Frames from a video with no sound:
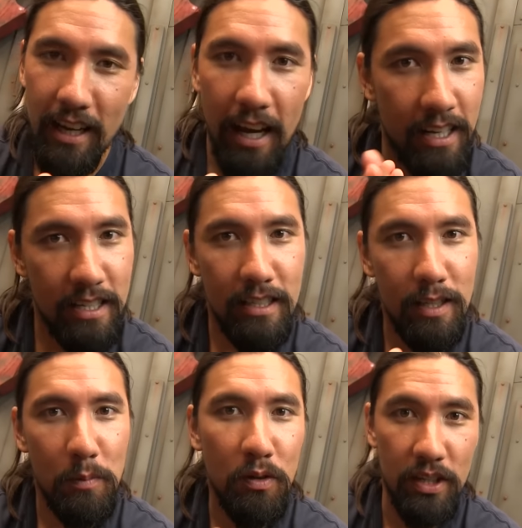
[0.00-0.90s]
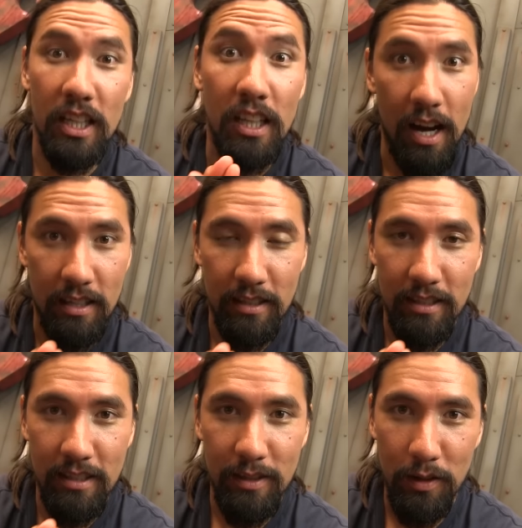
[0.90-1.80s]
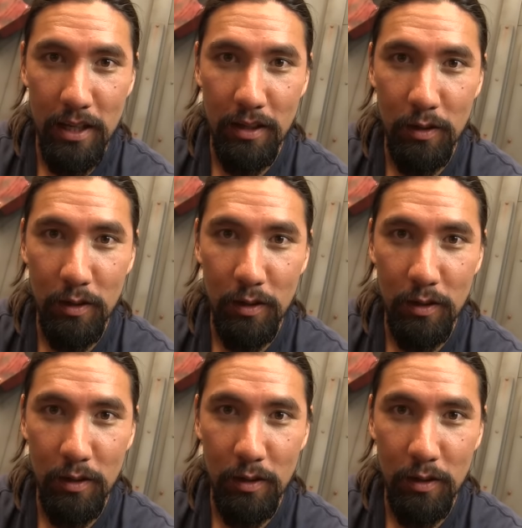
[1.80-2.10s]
And he's in the movie a lot. So he,